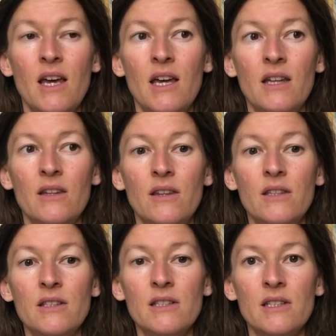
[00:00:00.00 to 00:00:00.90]
And
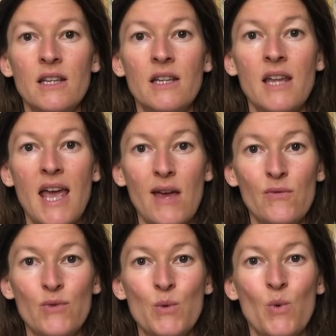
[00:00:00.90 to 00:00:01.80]
this in
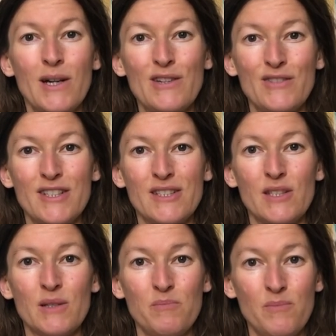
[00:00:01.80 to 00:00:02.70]
every one of us,
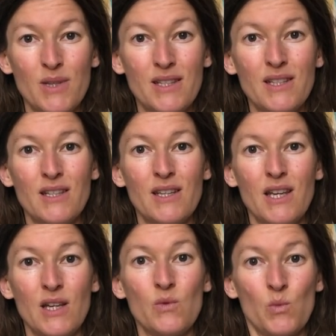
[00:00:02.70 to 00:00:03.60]
in men
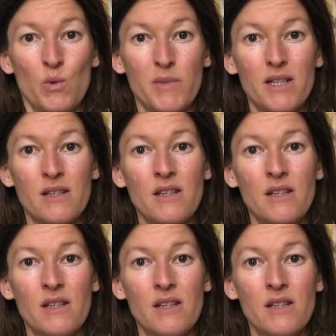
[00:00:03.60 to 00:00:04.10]
and women.